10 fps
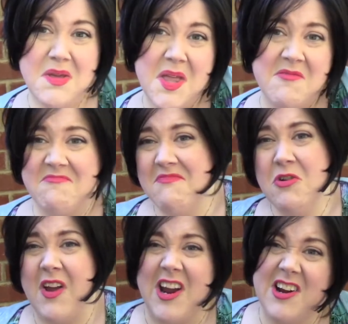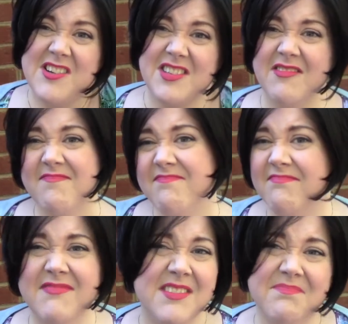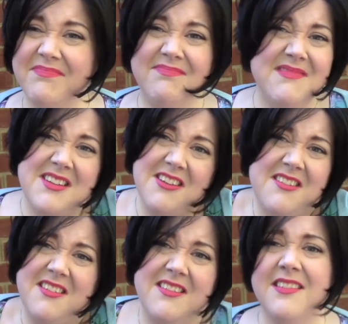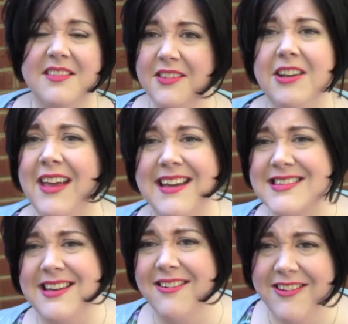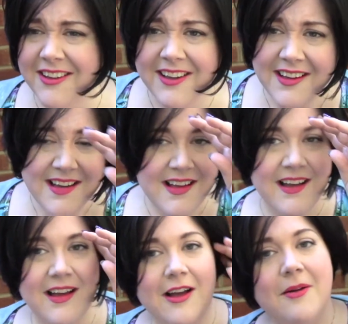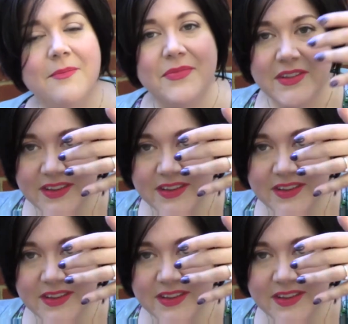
eh, who cares? Eh? you can't tell. Um, the